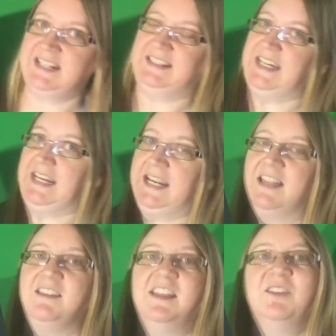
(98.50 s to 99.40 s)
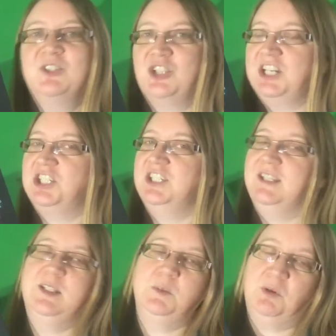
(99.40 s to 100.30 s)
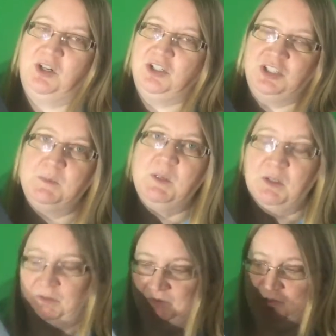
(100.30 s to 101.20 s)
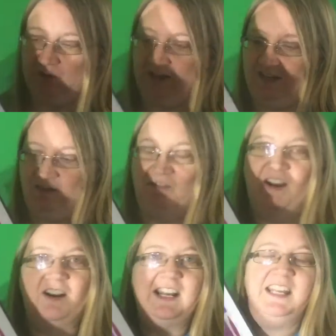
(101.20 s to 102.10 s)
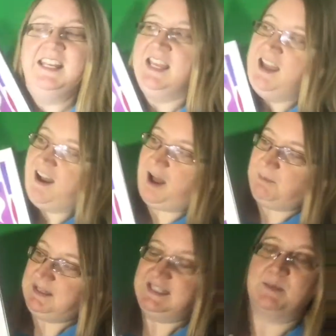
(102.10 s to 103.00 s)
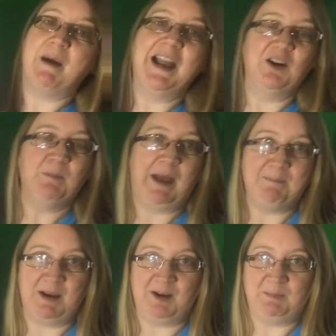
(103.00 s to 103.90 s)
Lee. And the illustrations in this book are just beautiful, and they're very inspired by Mary